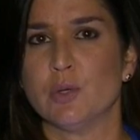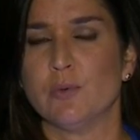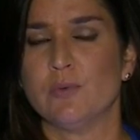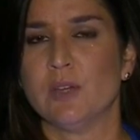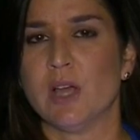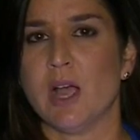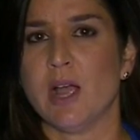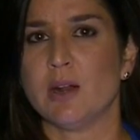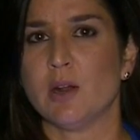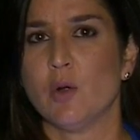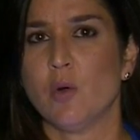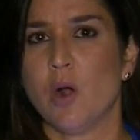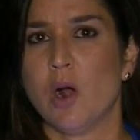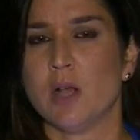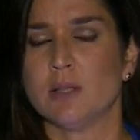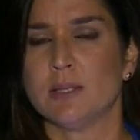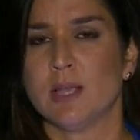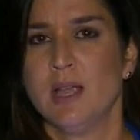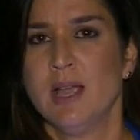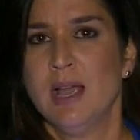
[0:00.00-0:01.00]
who've died
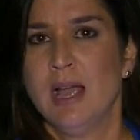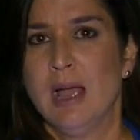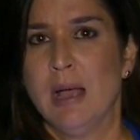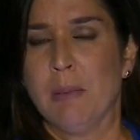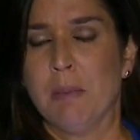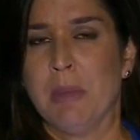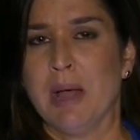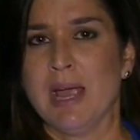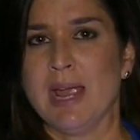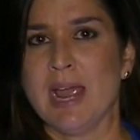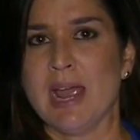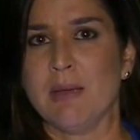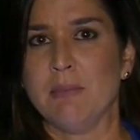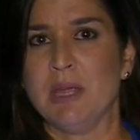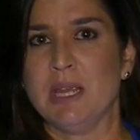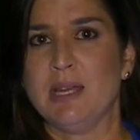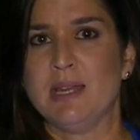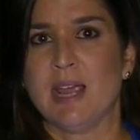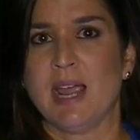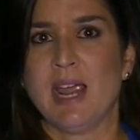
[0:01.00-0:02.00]
across
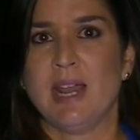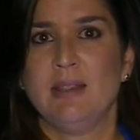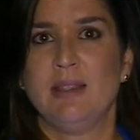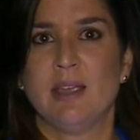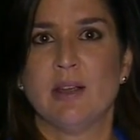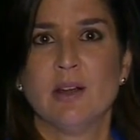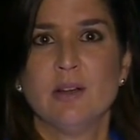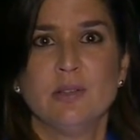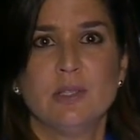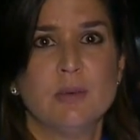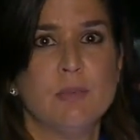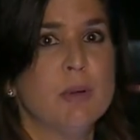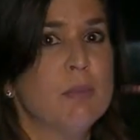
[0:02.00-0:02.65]
Miami-Dade. There is the